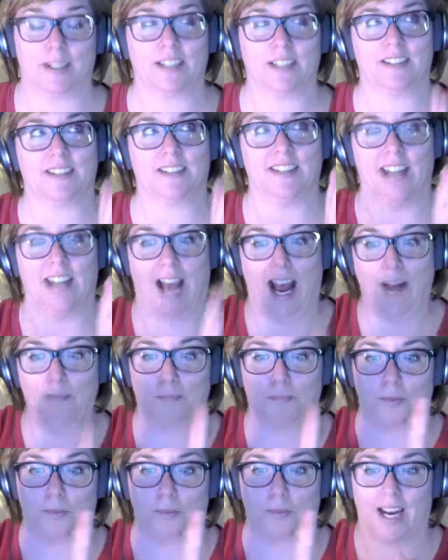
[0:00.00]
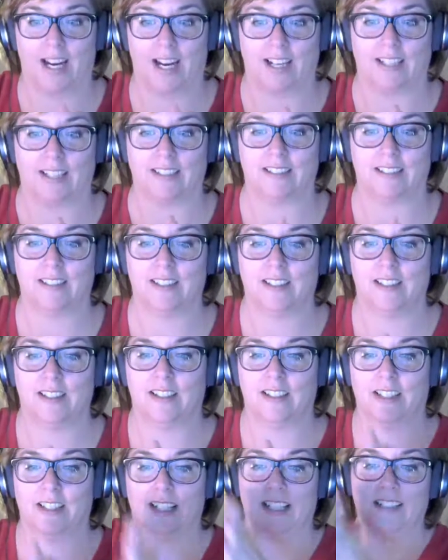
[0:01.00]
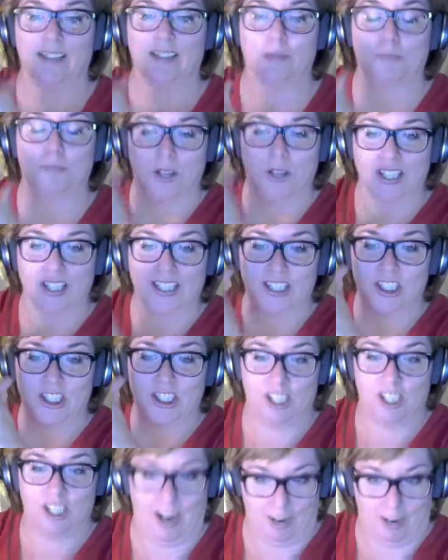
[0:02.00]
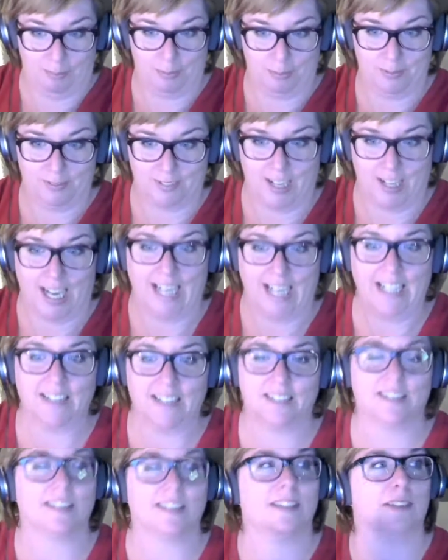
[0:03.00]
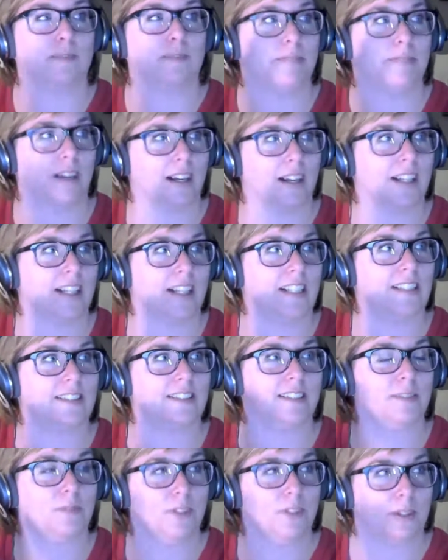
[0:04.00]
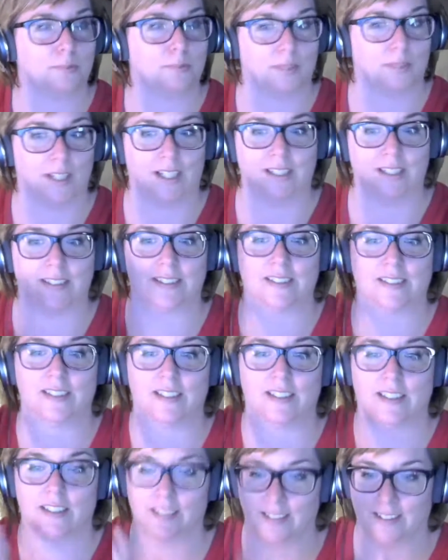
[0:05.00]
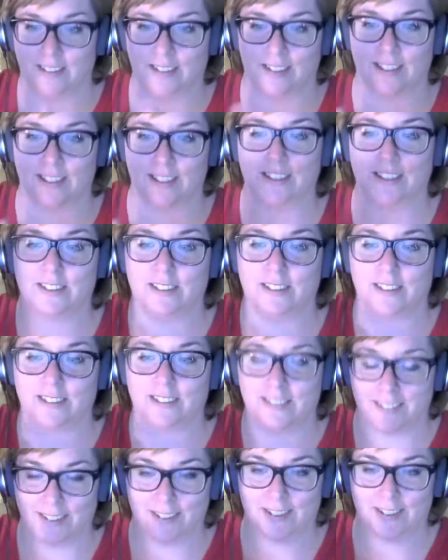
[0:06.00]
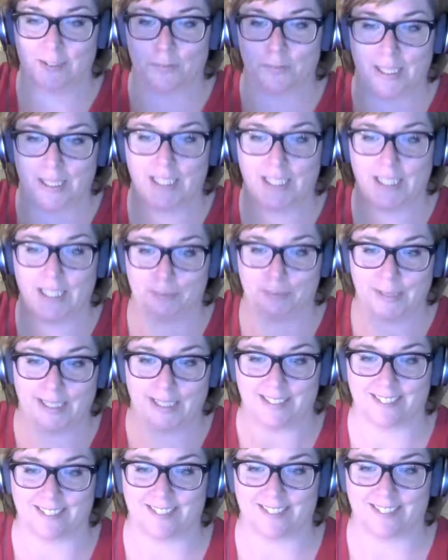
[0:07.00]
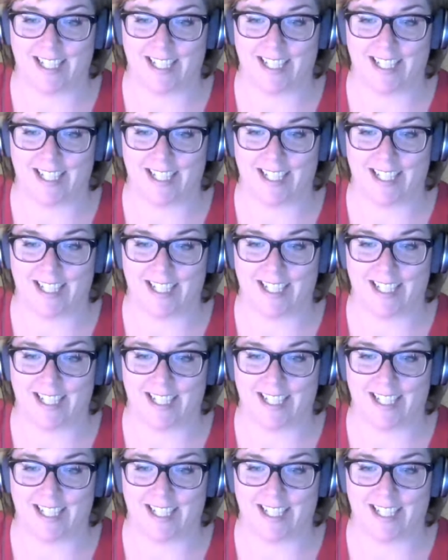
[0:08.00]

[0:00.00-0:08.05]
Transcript: that brand is a plugin shop, right? So plugins in WordPress are using PHP, right?